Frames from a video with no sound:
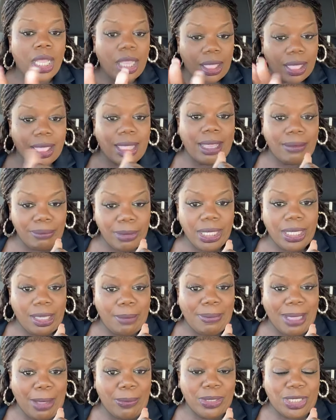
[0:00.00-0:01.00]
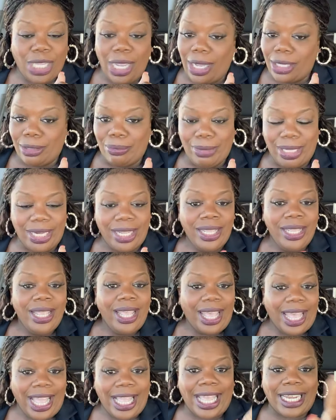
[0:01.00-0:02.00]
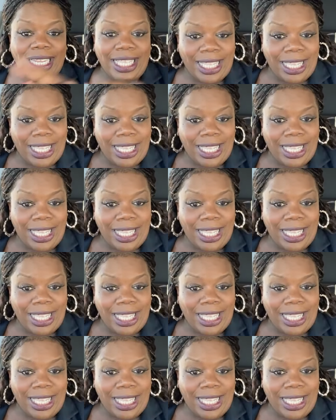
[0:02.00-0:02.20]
Let me get back with y'all in a minute. I gotta